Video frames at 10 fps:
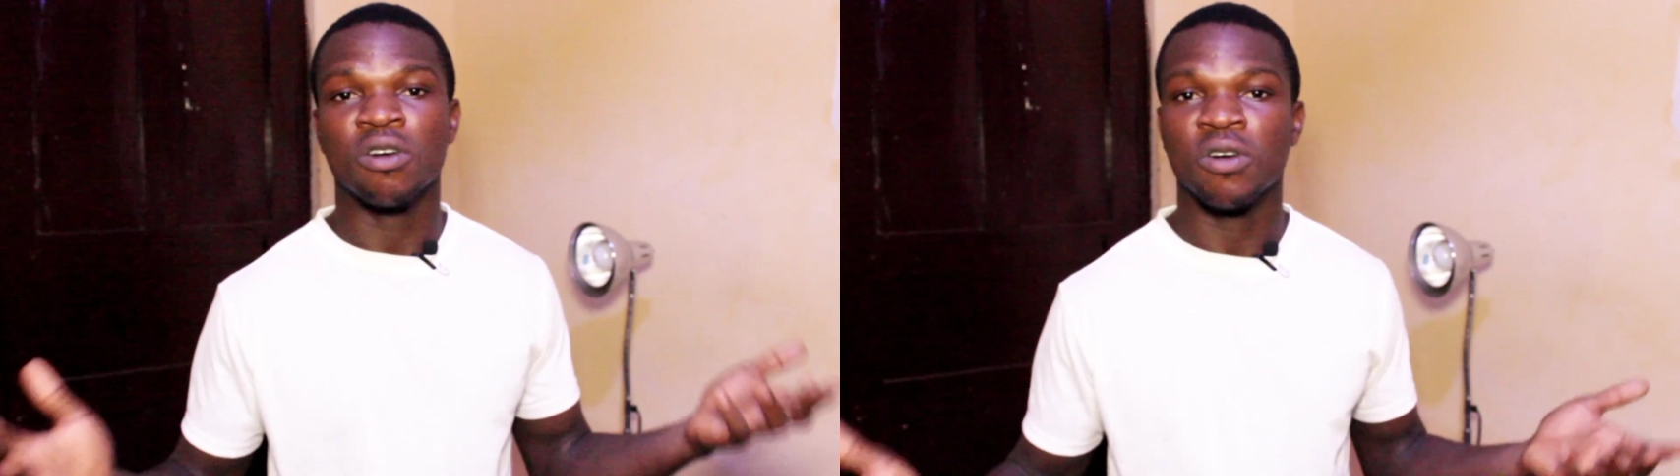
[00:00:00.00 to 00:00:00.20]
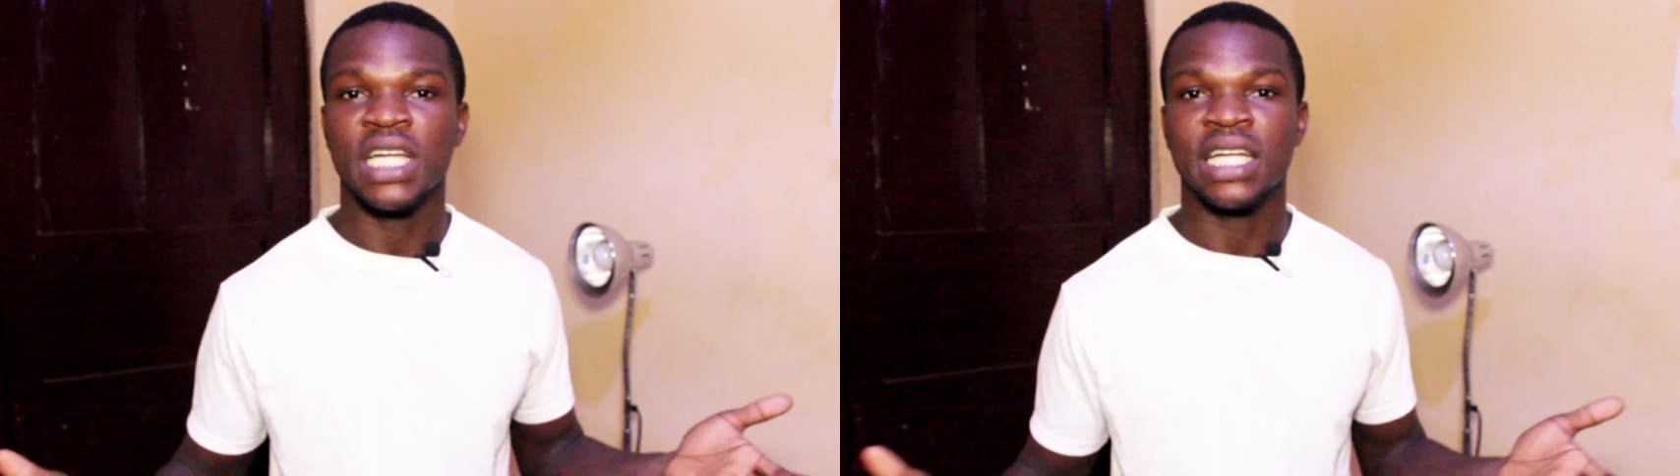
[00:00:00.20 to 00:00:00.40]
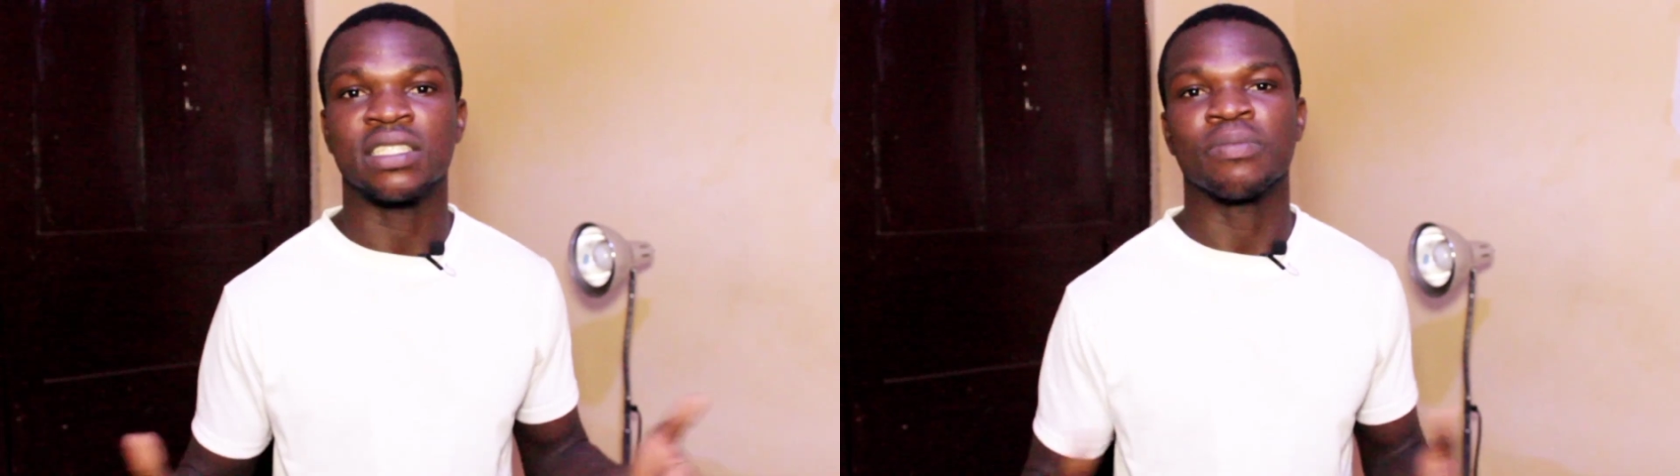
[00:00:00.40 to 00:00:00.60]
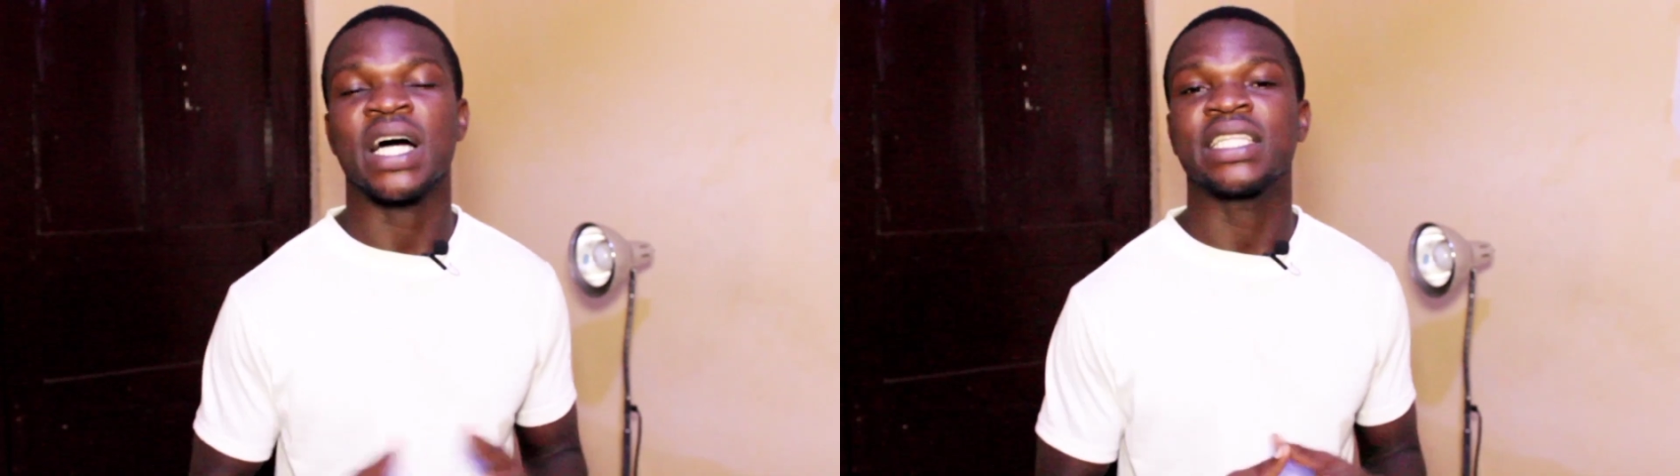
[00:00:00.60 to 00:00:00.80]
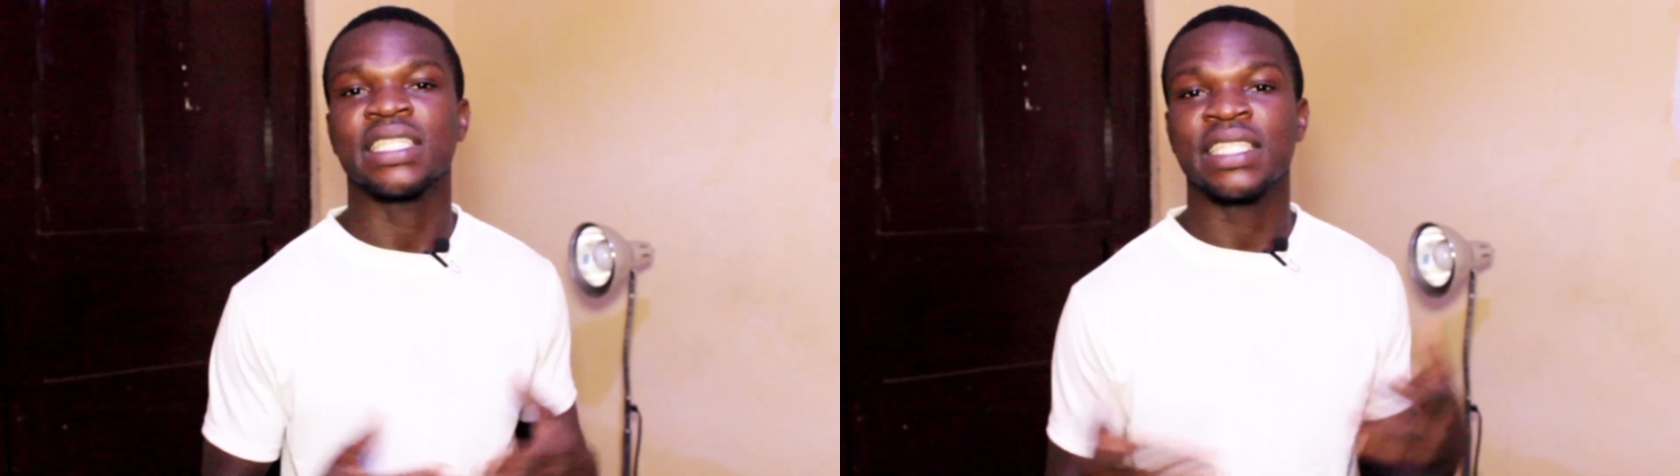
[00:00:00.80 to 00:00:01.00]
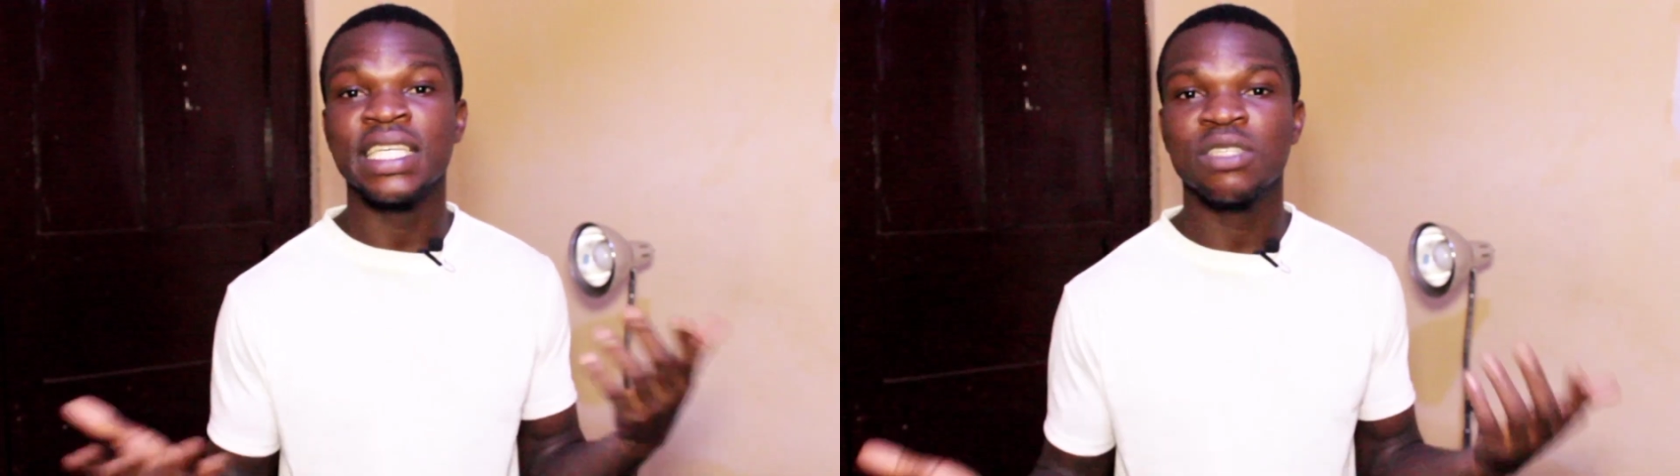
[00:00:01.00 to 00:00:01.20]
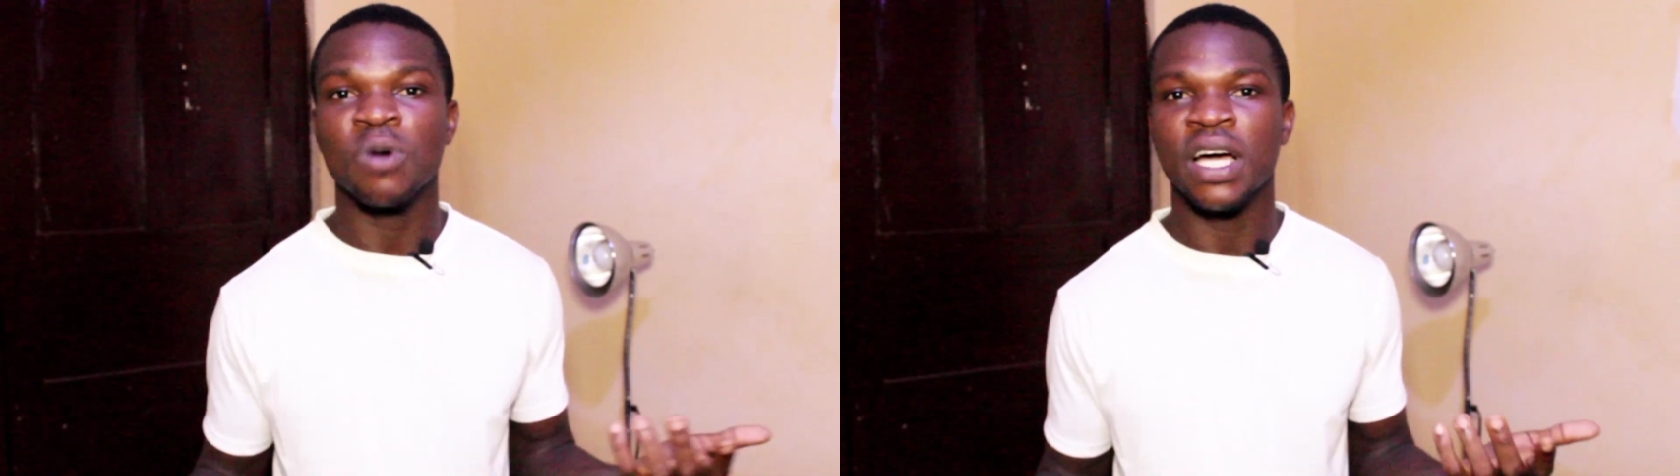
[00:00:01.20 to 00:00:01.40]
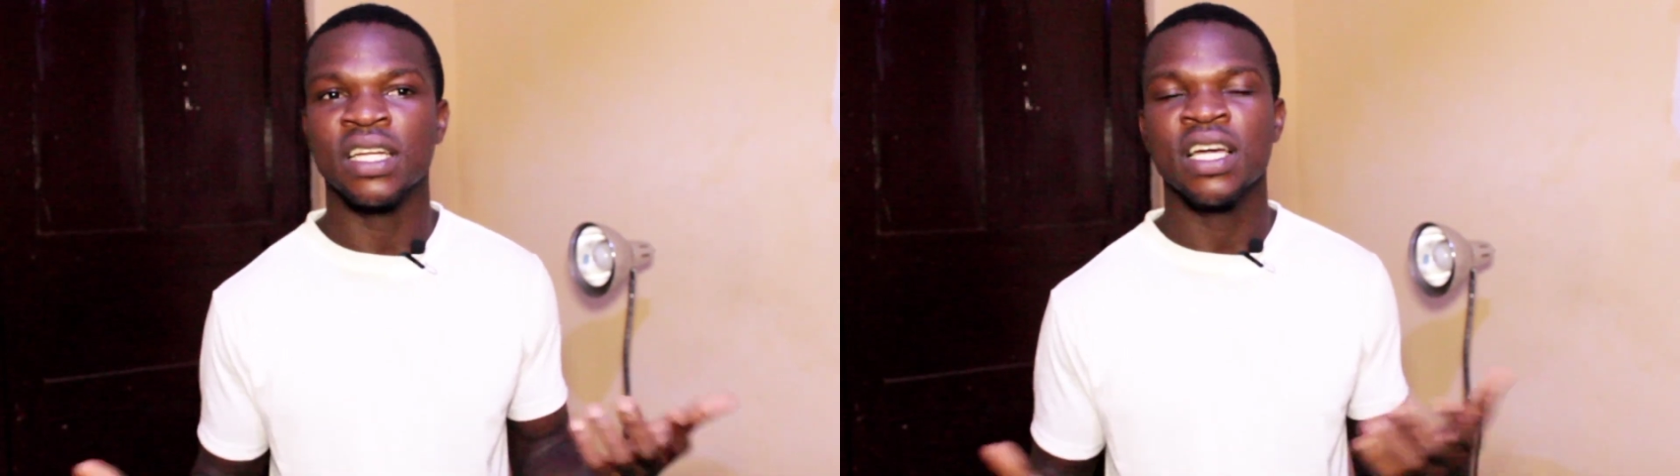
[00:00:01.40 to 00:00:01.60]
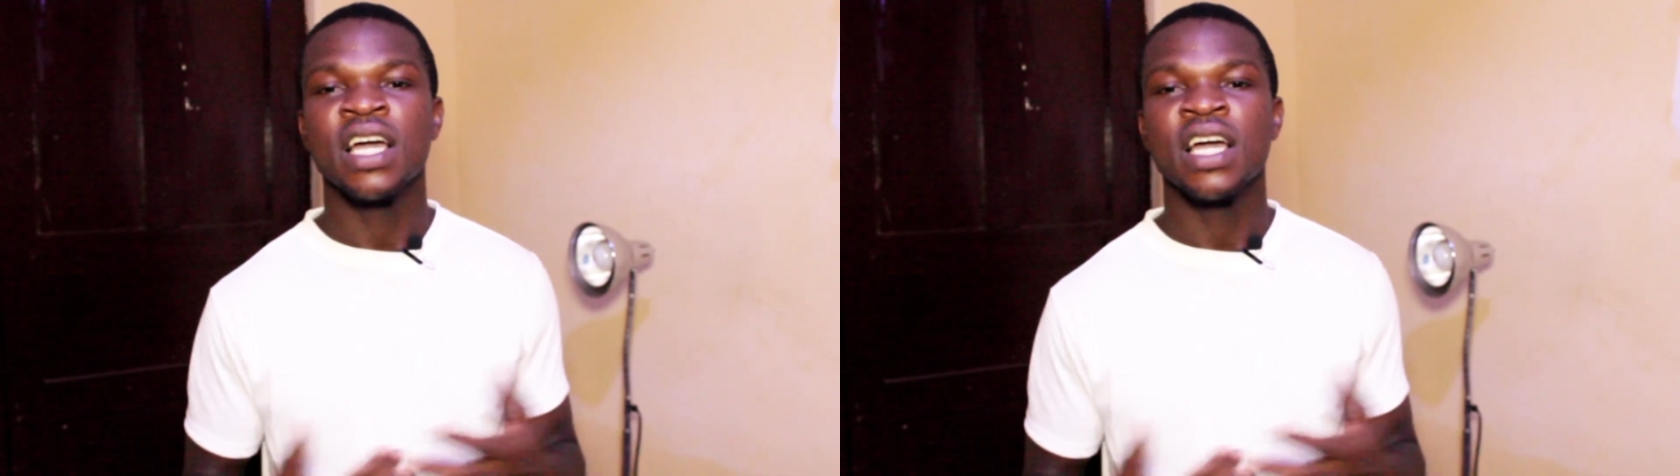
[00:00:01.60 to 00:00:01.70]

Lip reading: all that. But this one,